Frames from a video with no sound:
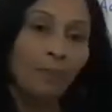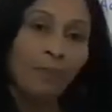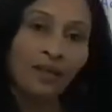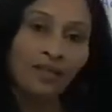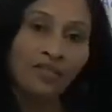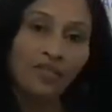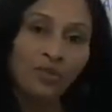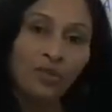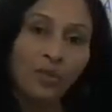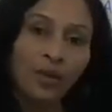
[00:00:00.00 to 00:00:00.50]

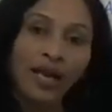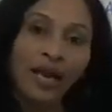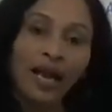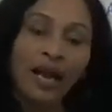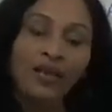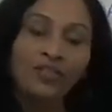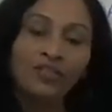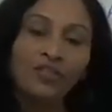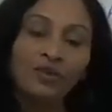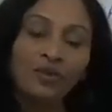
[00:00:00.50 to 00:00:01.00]
best way
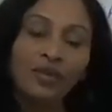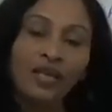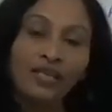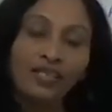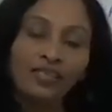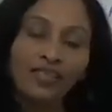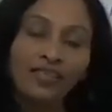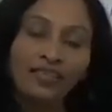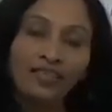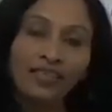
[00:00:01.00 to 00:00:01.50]
as to
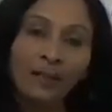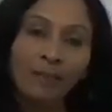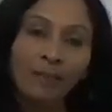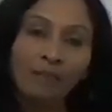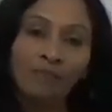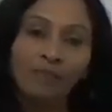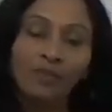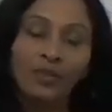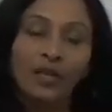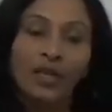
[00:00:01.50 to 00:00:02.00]
getting them
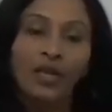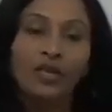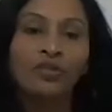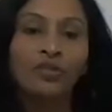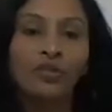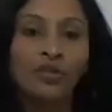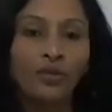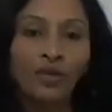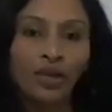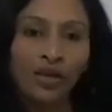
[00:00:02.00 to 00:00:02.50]

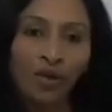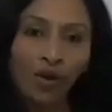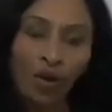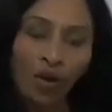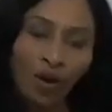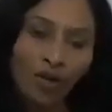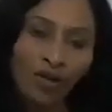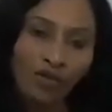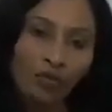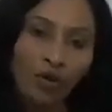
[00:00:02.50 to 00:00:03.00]
to
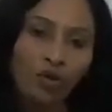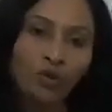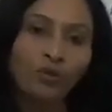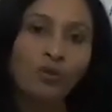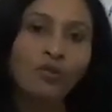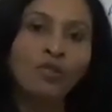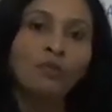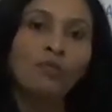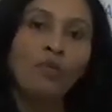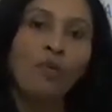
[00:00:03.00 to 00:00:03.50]
recall what
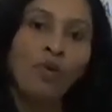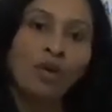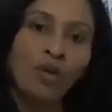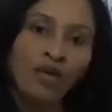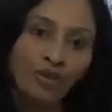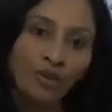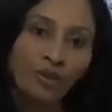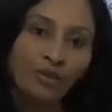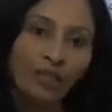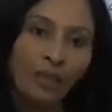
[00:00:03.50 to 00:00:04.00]
was
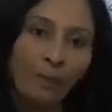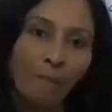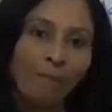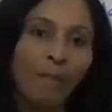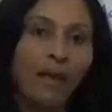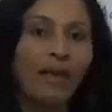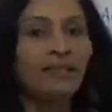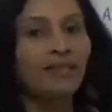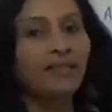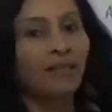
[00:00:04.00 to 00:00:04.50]
spoken to them
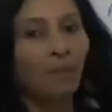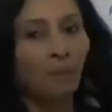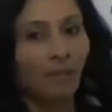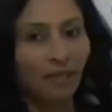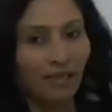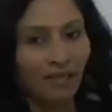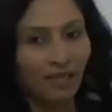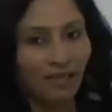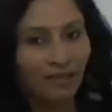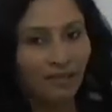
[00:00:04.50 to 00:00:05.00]
by
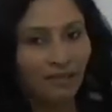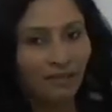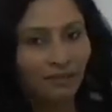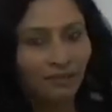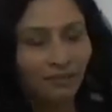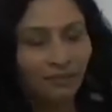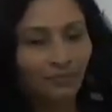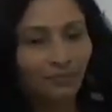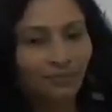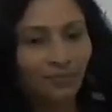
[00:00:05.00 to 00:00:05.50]
somebody.
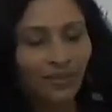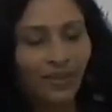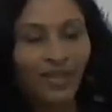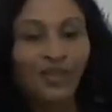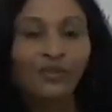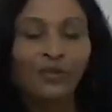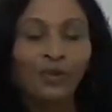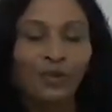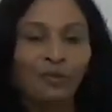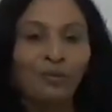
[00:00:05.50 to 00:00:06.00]

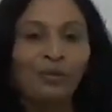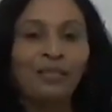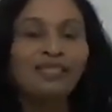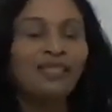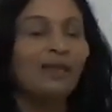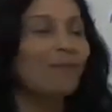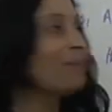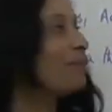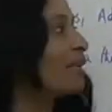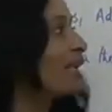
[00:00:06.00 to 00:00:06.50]
It could be
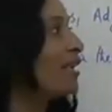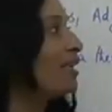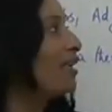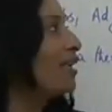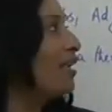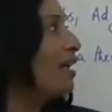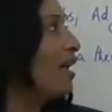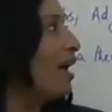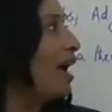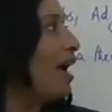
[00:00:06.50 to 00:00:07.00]
something
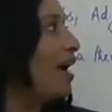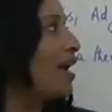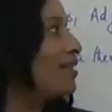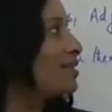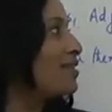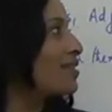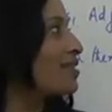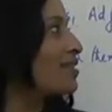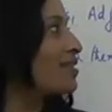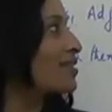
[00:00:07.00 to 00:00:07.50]

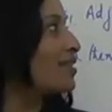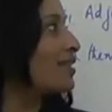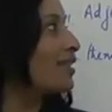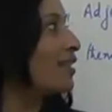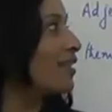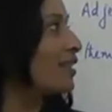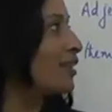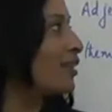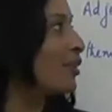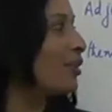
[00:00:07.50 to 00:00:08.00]
as,
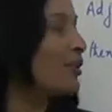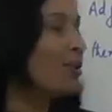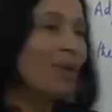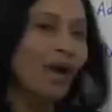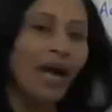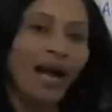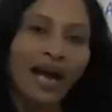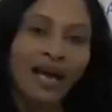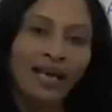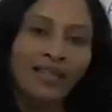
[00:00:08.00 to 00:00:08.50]

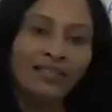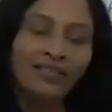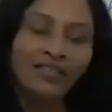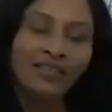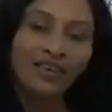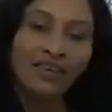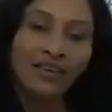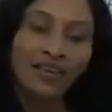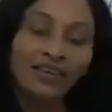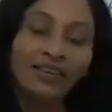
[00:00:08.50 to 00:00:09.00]
as
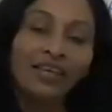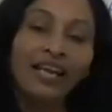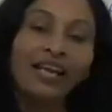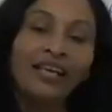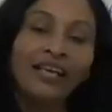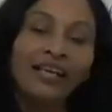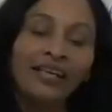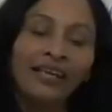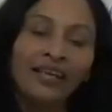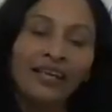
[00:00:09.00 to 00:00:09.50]

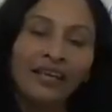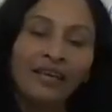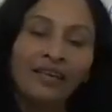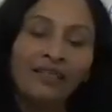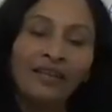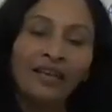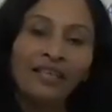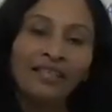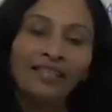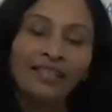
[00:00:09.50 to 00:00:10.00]
daily
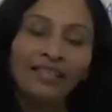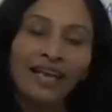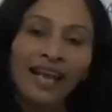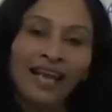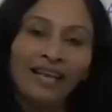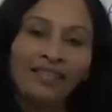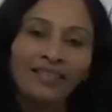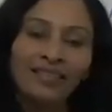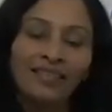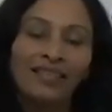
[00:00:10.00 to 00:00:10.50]
event
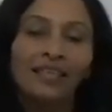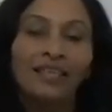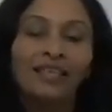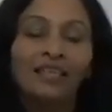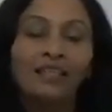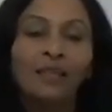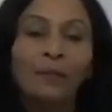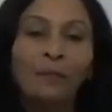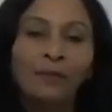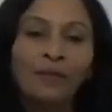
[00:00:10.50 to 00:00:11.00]
as
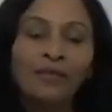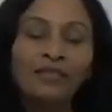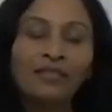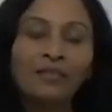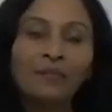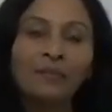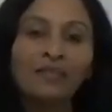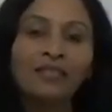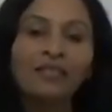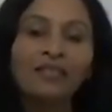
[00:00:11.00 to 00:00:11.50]
the
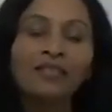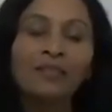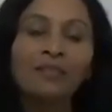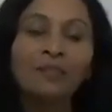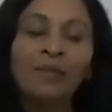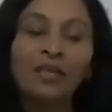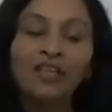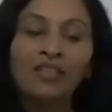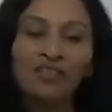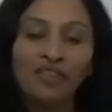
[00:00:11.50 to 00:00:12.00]
principal's
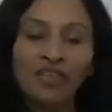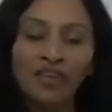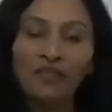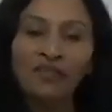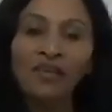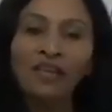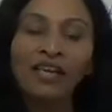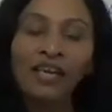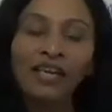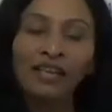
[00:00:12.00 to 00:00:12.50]
speech
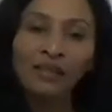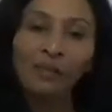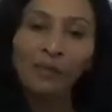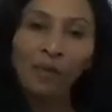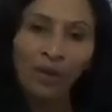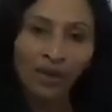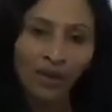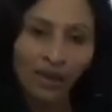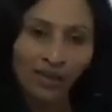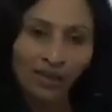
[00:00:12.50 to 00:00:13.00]
every day in the
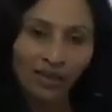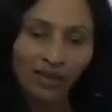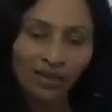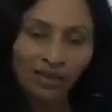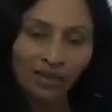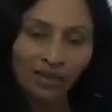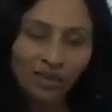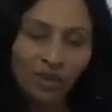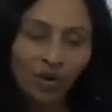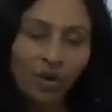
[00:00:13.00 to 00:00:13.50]
morning,
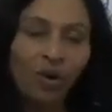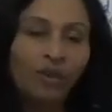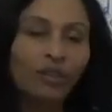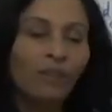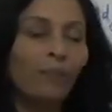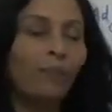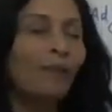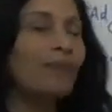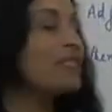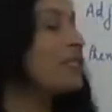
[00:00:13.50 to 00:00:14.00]
or the
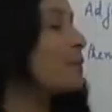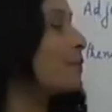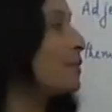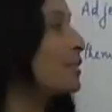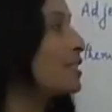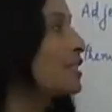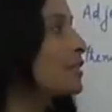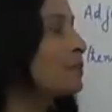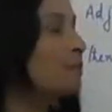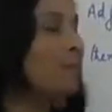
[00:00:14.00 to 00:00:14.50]

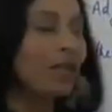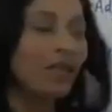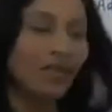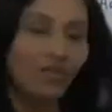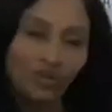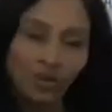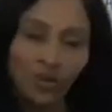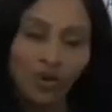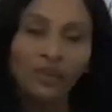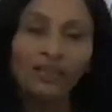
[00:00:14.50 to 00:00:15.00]
principal's
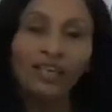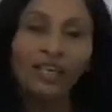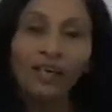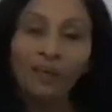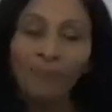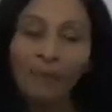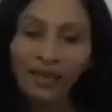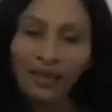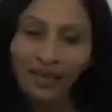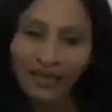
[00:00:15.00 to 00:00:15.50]
speech on
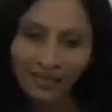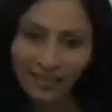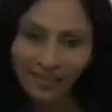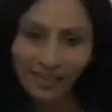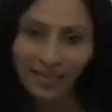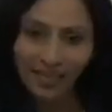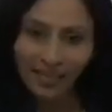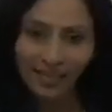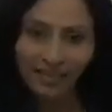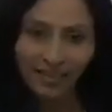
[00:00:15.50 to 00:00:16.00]
Independence
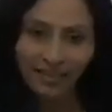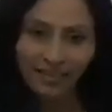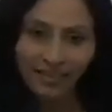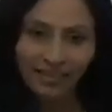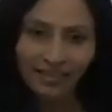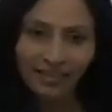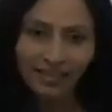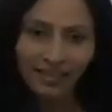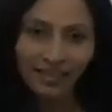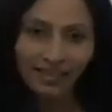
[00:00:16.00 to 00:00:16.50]
Day.
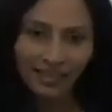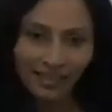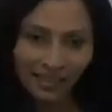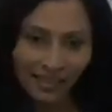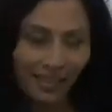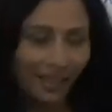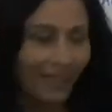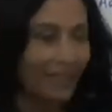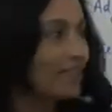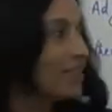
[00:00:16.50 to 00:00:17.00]

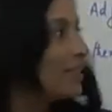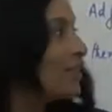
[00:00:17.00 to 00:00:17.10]
Correct?